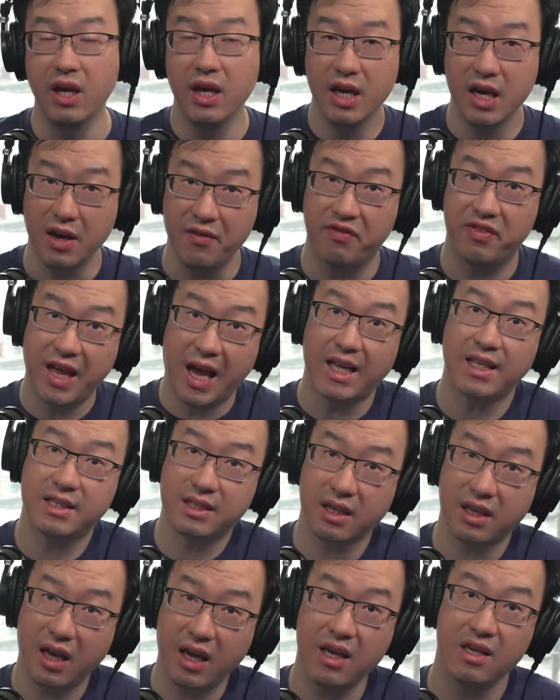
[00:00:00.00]
If that's the
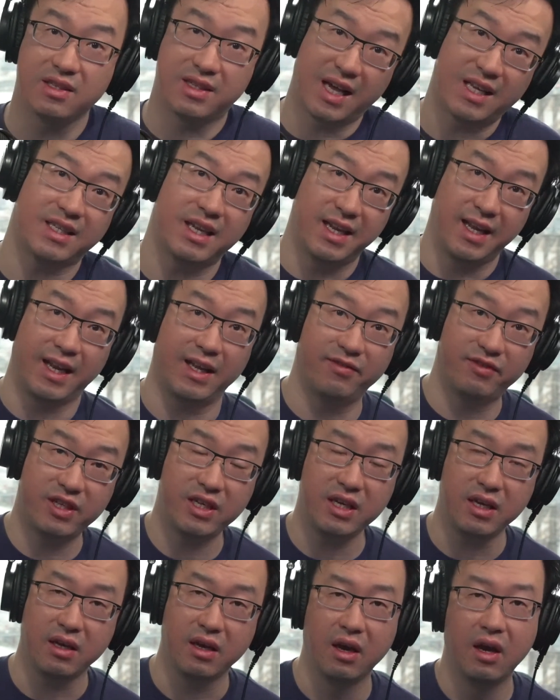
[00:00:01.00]
case, that's an
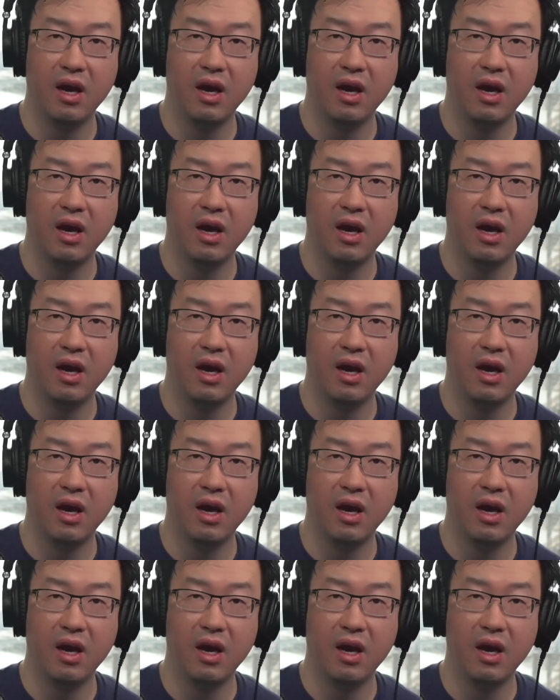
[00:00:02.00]
NFT.